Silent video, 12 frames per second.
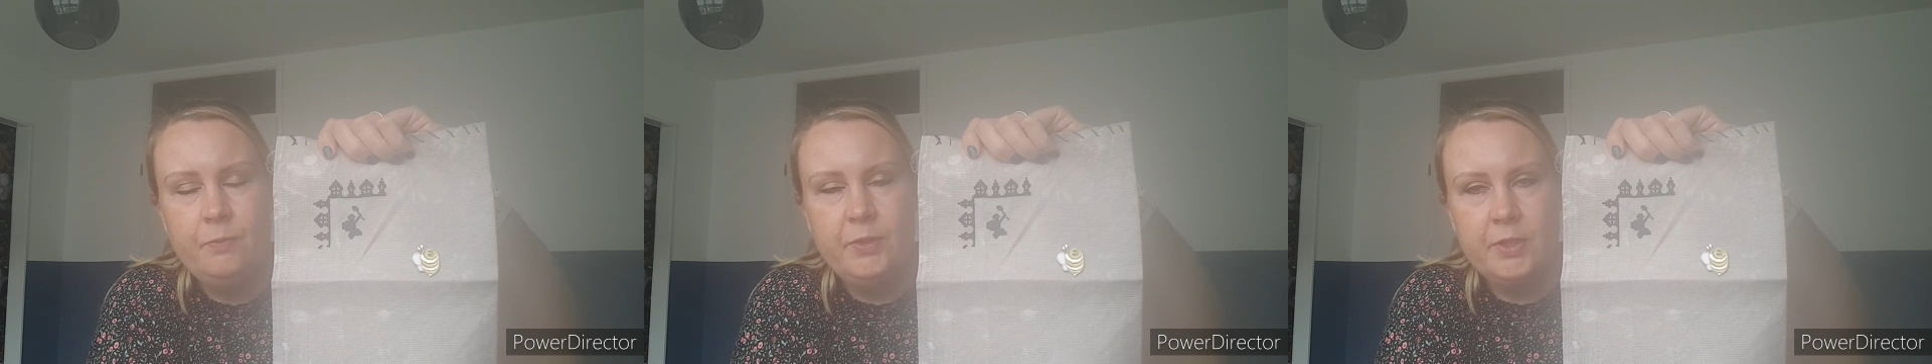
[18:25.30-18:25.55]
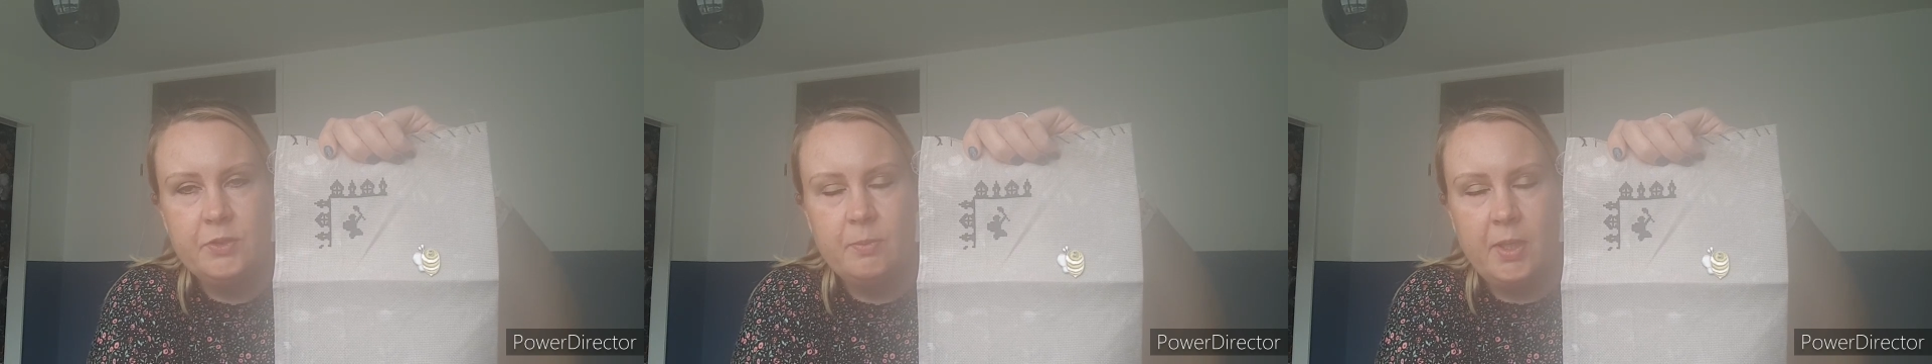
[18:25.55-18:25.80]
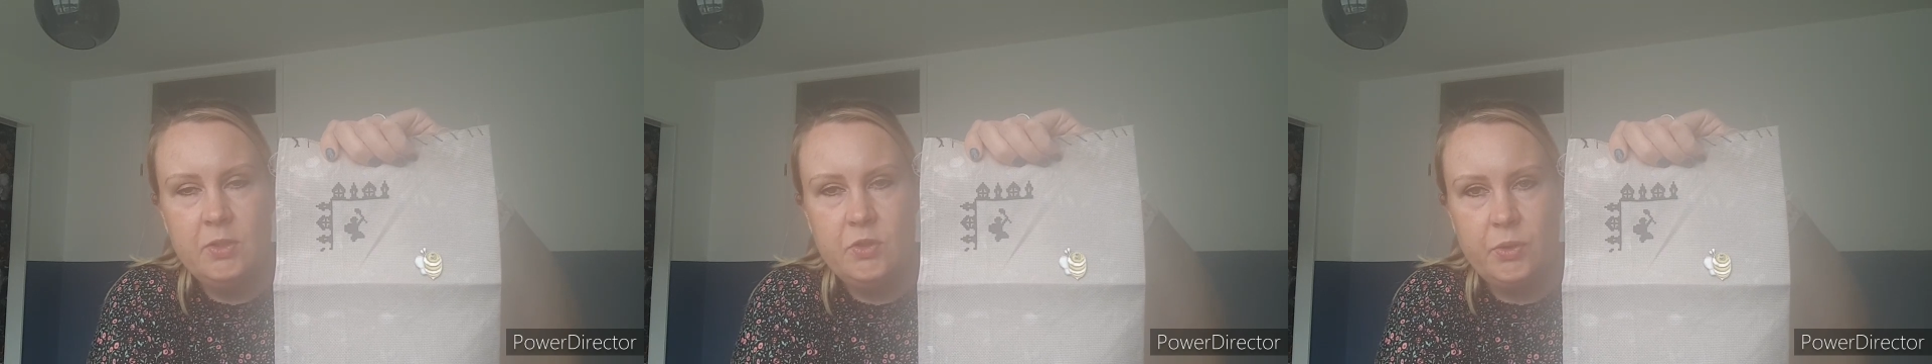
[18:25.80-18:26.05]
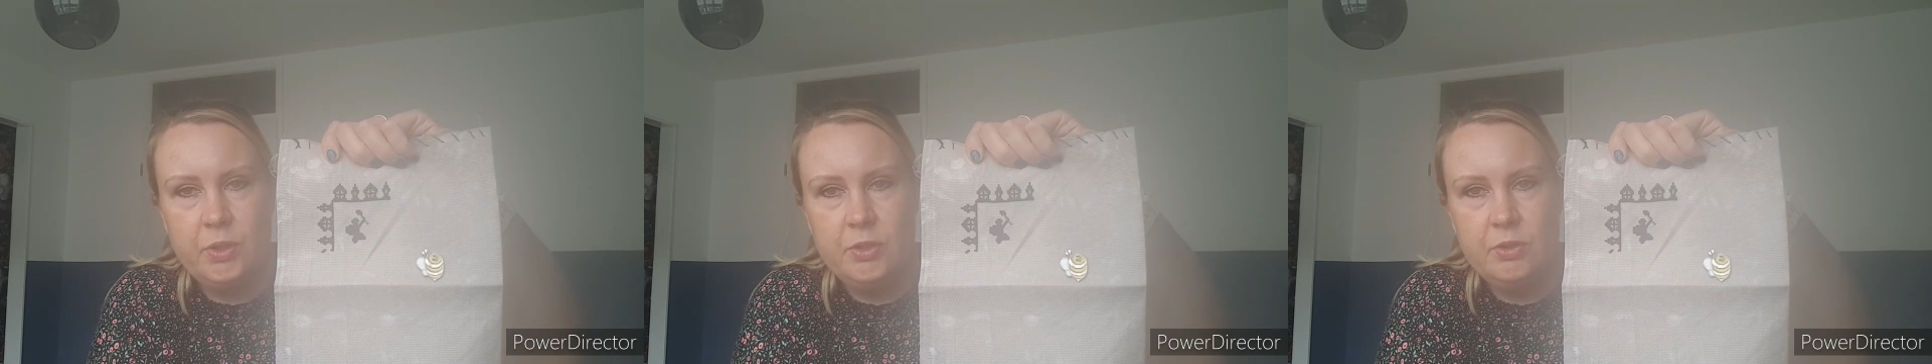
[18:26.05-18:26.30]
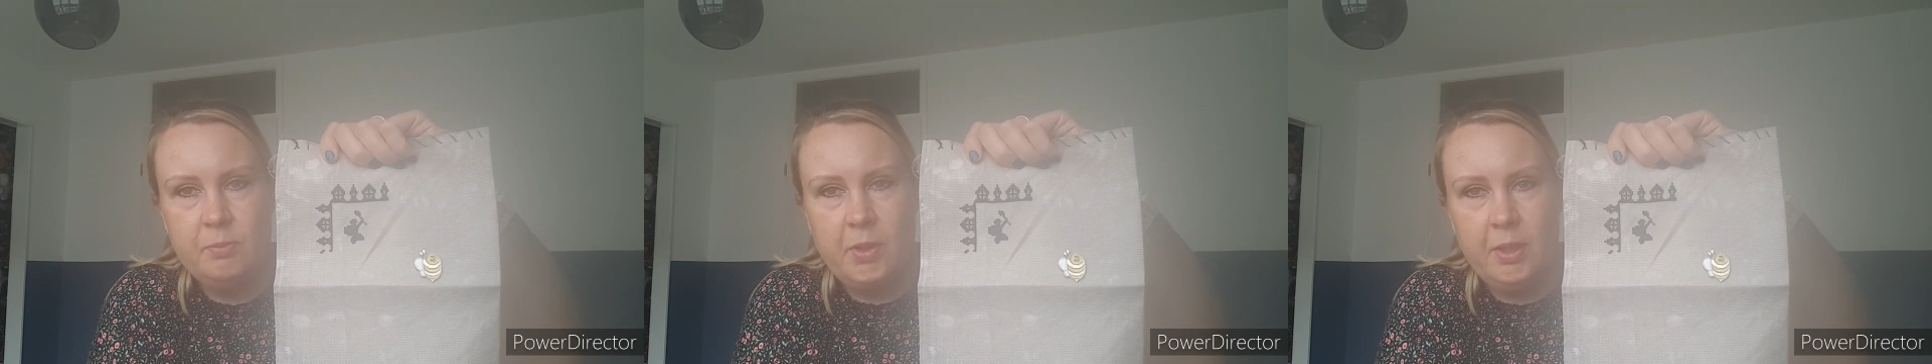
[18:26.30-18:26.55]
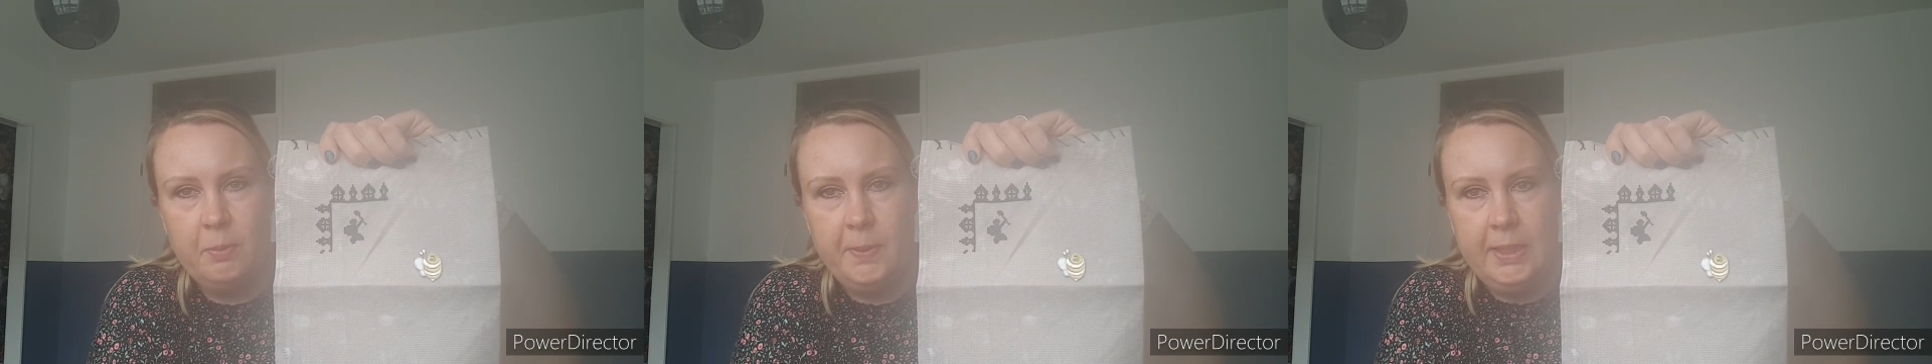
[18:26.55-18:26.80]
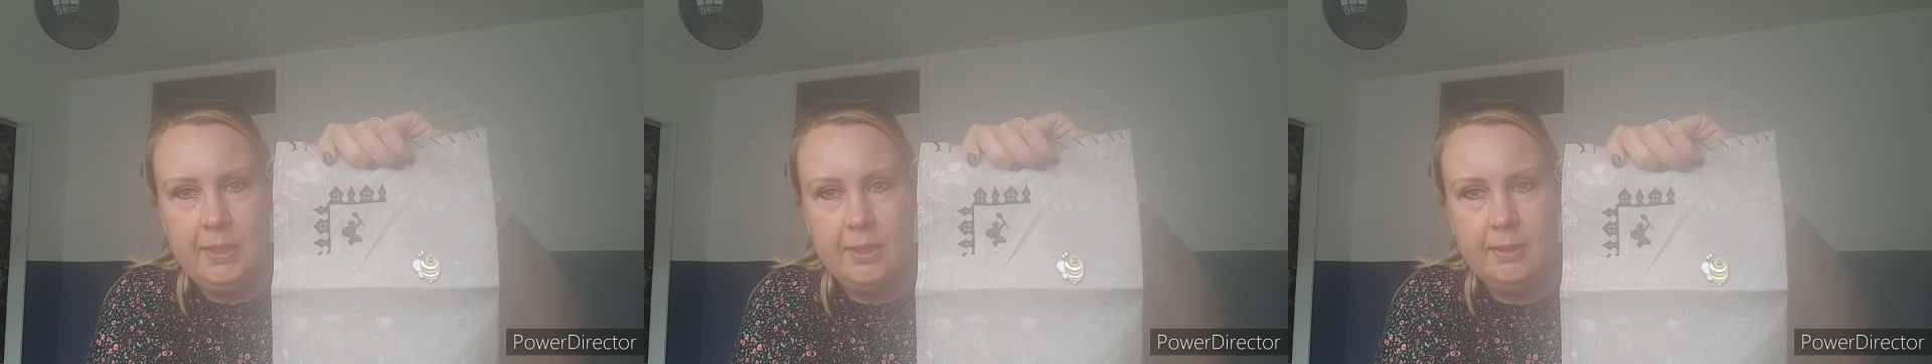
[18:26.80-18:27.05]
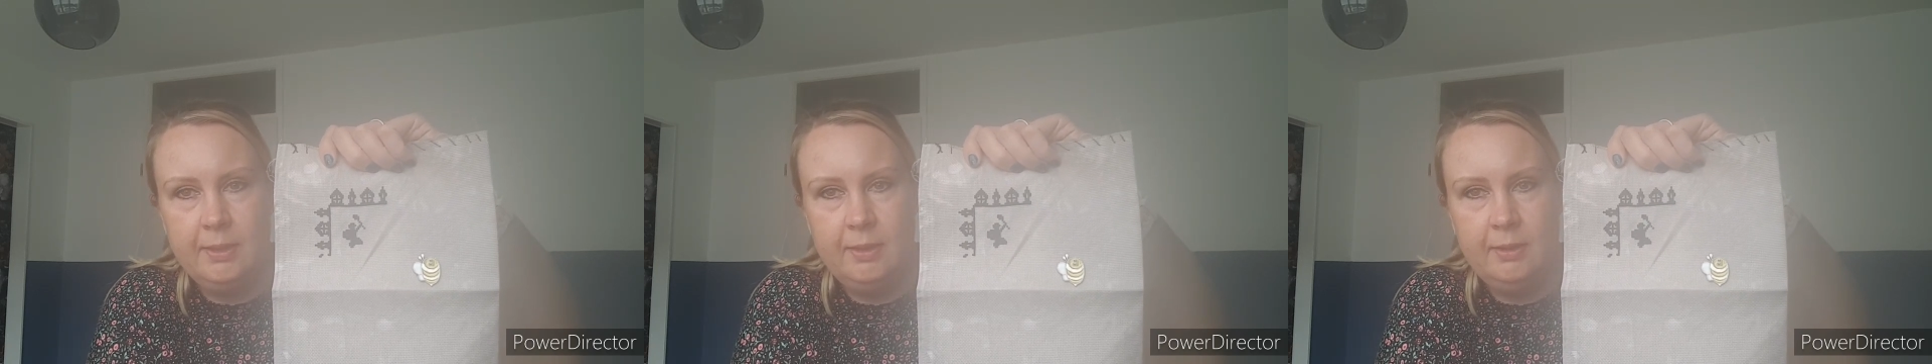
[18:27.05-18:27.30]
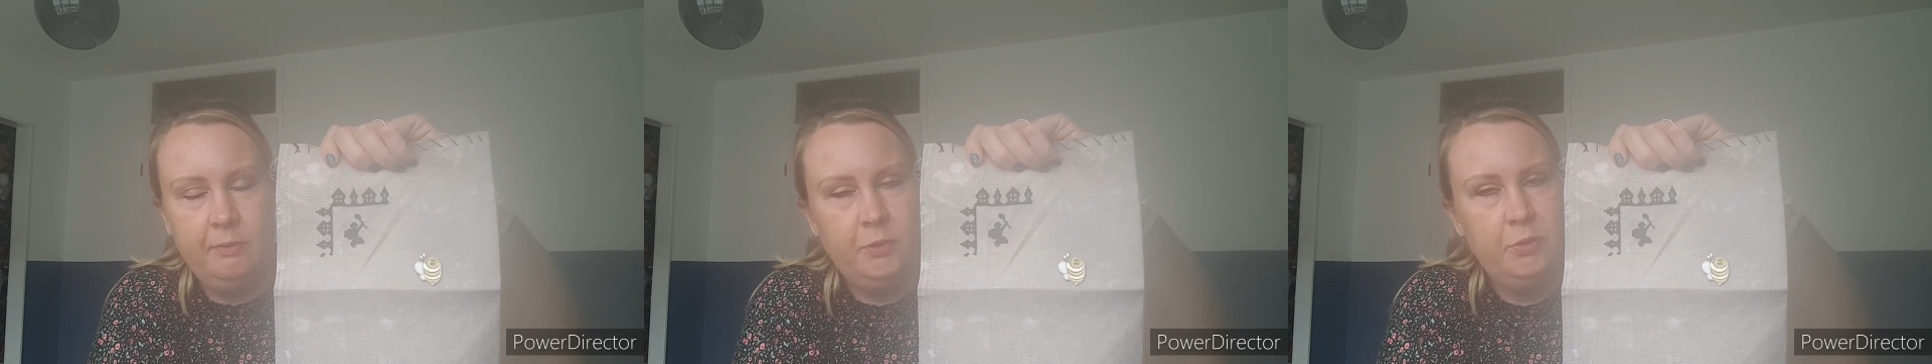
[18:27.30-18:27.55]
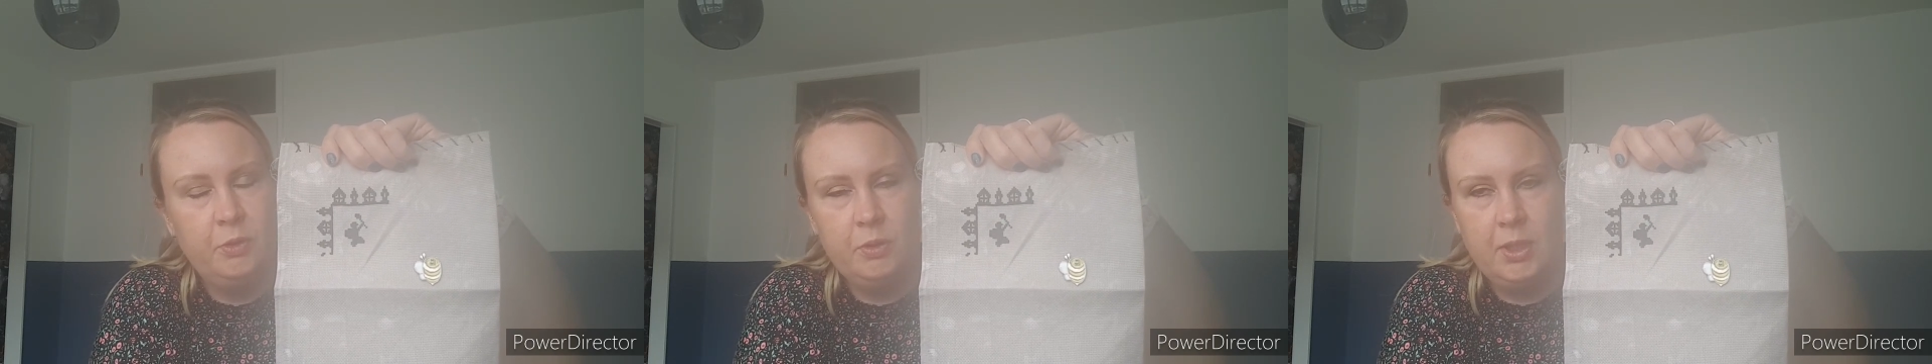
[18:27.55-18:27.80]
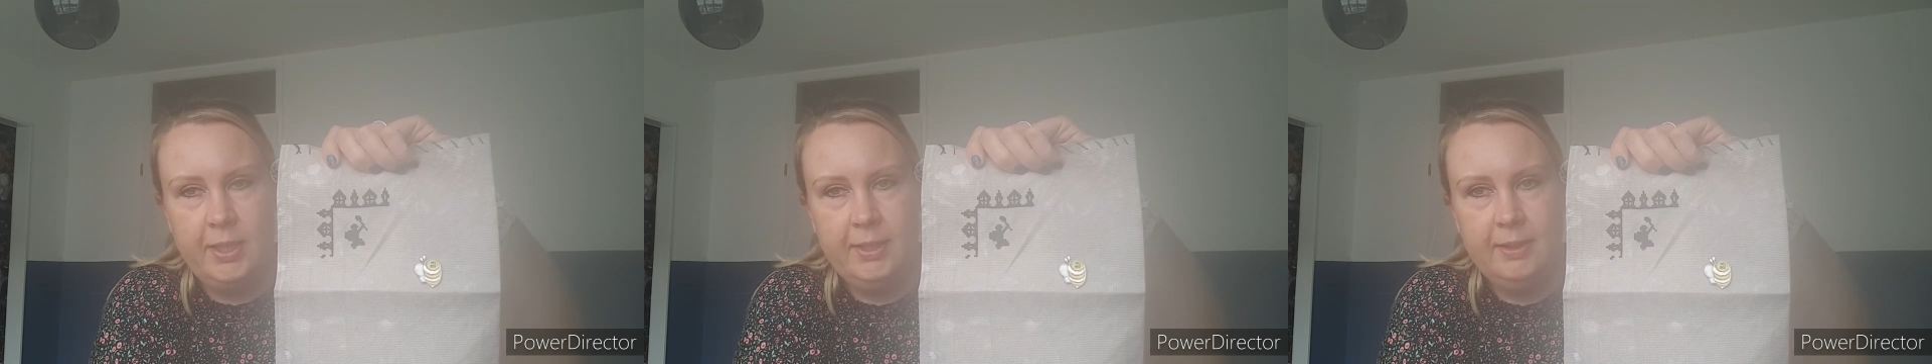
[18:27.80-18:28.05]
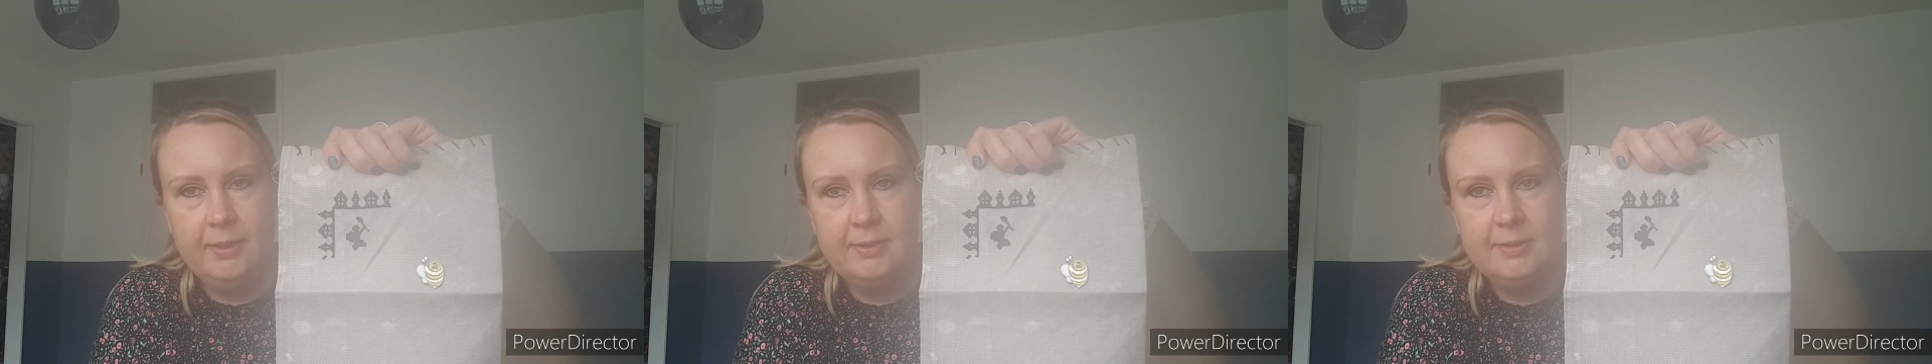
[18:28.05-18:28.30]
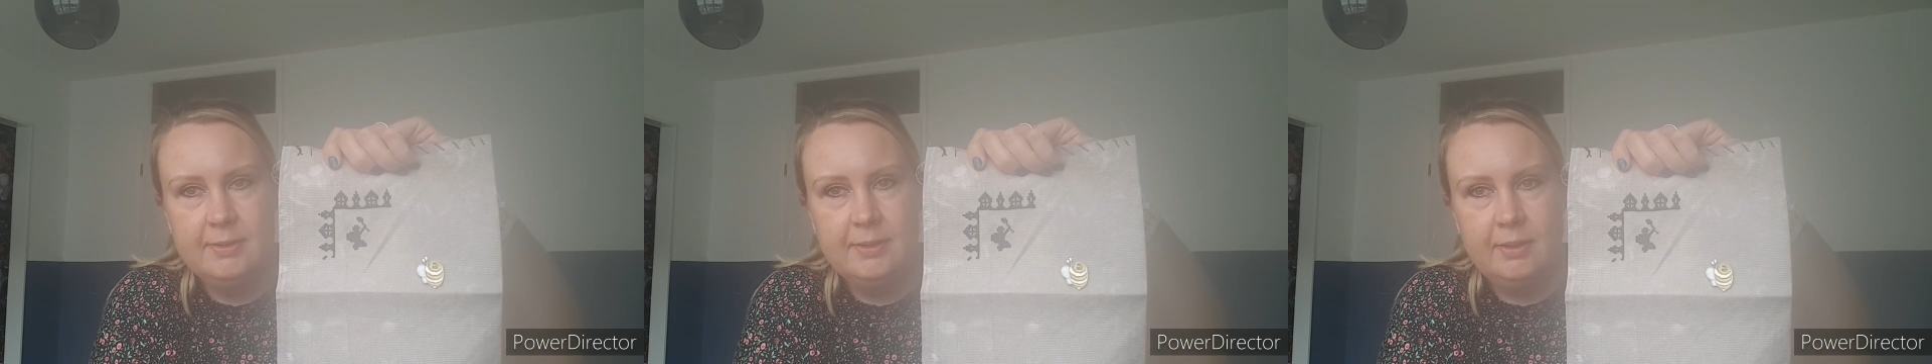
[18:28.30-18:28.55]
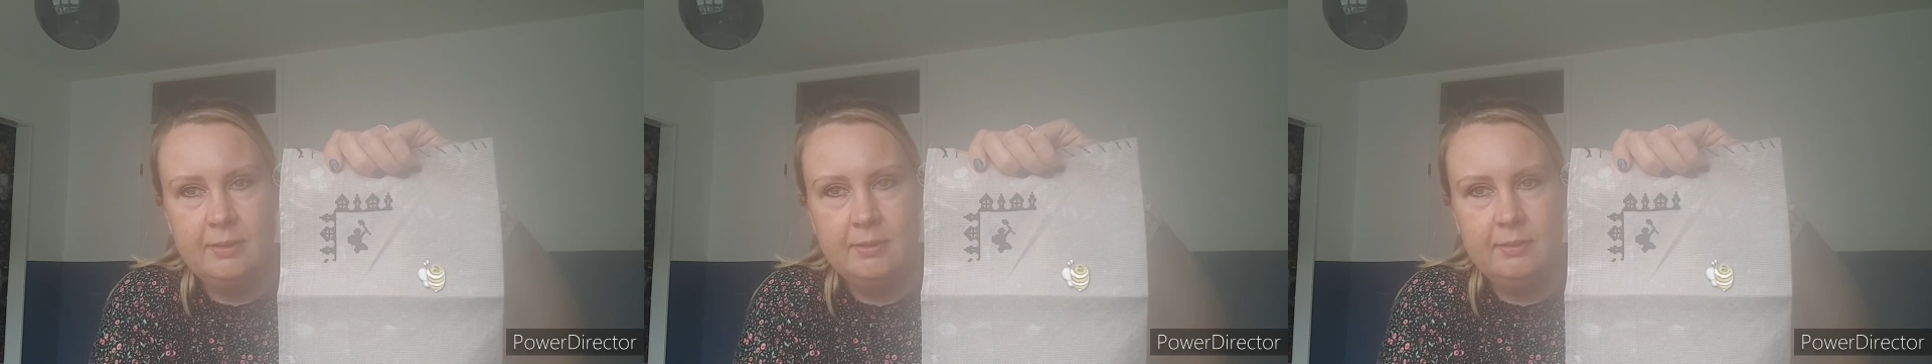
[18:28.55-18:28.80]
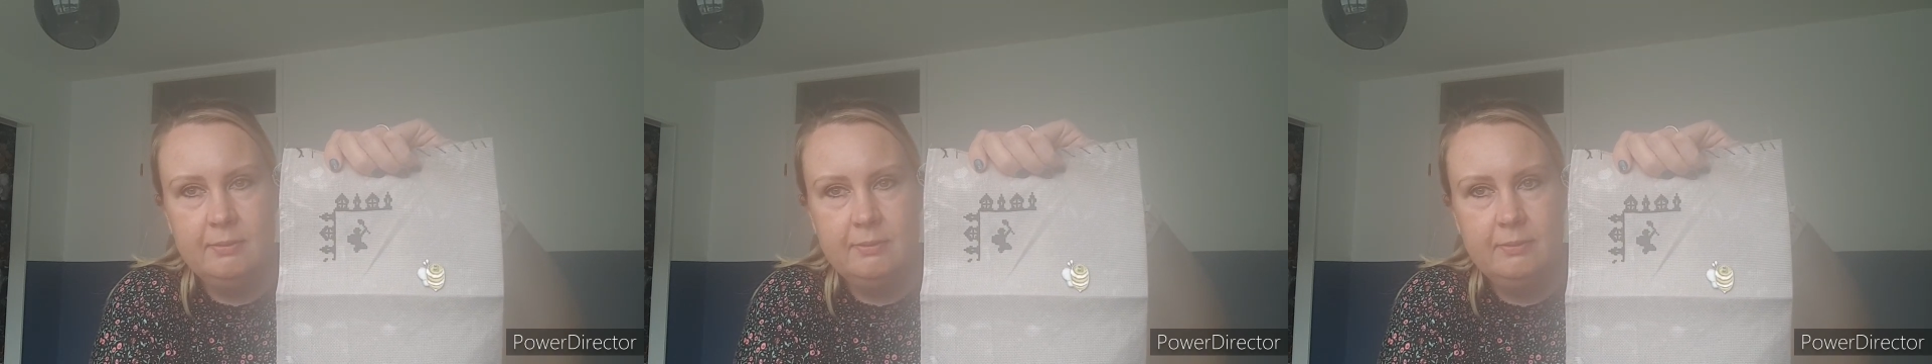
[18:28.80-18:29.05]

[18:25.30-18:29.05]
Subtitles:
That's my choice, my opinion. And if you don't like it, then